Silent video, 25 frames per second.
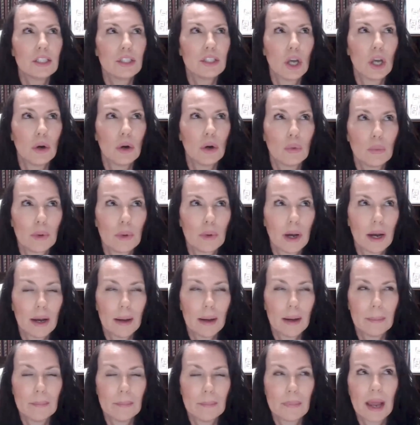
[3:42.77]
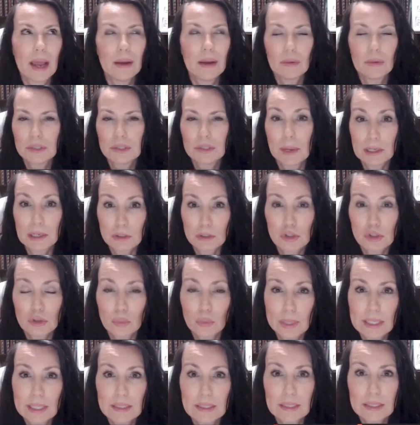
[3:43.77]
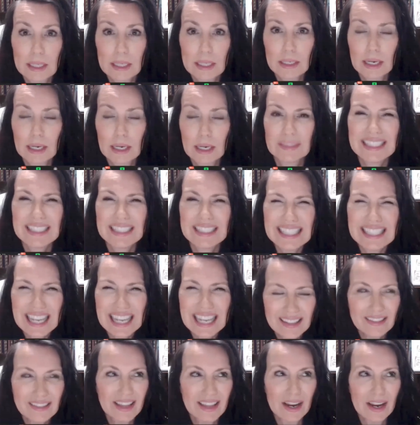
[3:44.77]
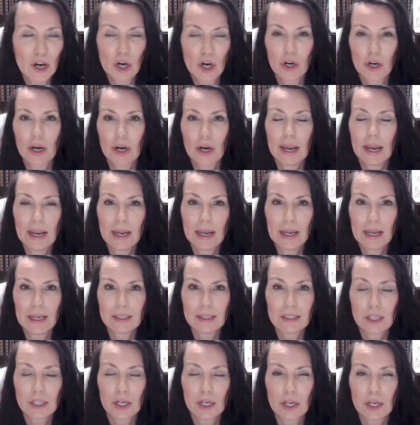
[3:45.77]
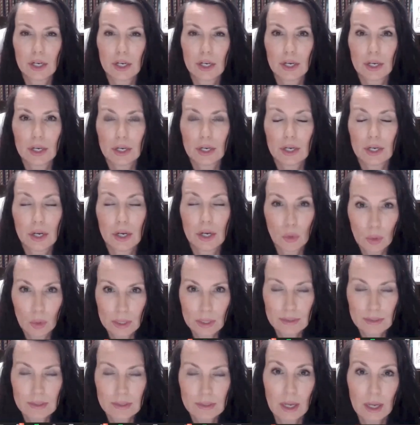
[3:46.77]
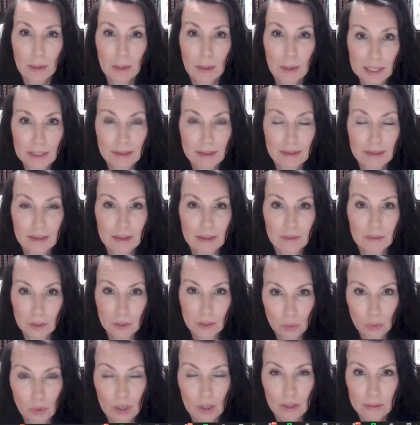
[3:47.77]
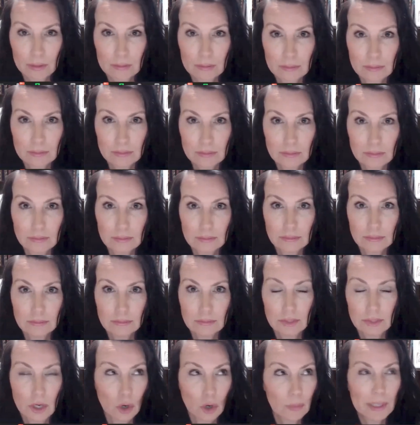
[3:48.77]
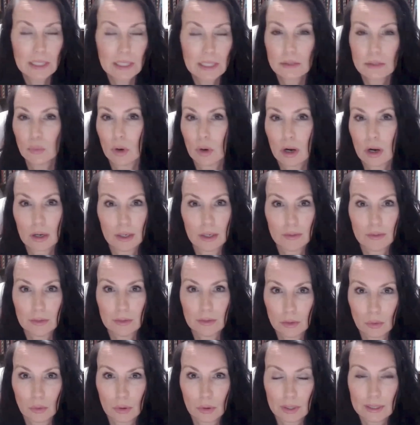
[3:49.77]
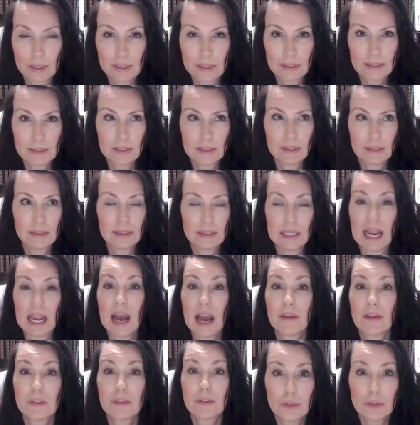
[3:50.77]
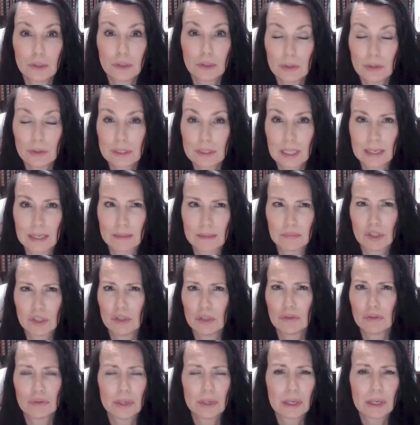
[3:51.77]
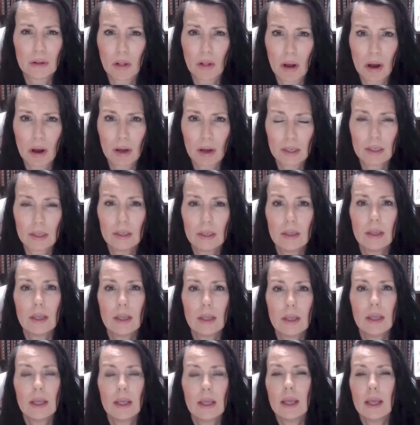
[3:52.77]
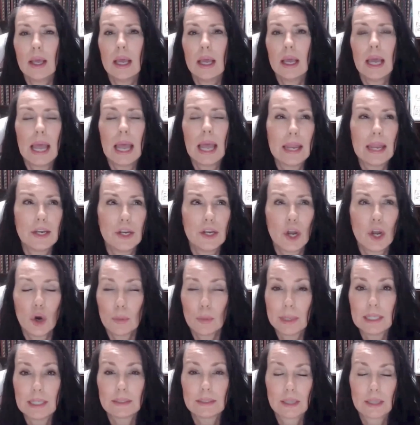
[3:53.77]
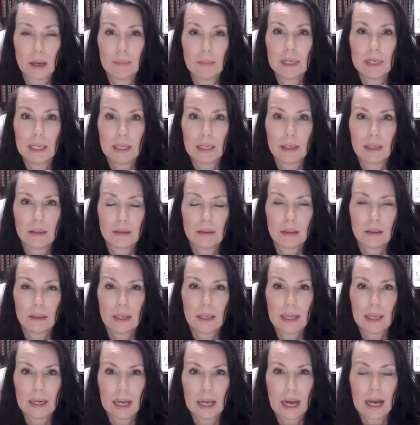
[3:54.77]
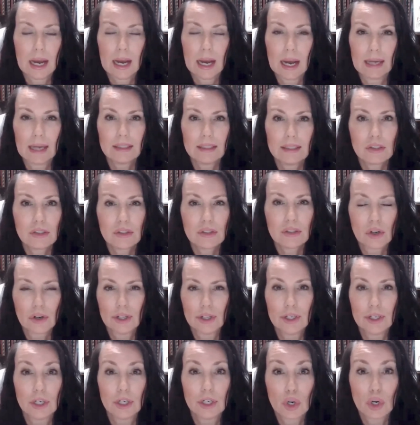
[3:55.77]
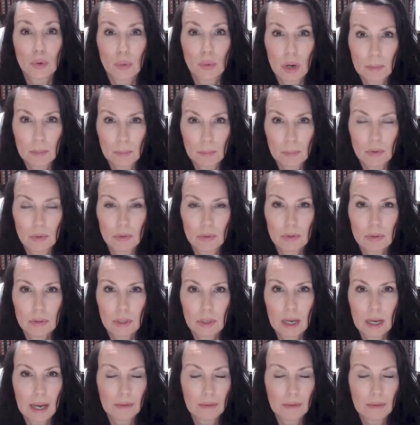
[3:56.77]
So it was about 2 weeks in and I'm sitting there and no one's coming in the door. Nobody's walking in the door. It's the afternoon. It's like 2, 3 o'clock and nobody's coming in. And I just started to crumble.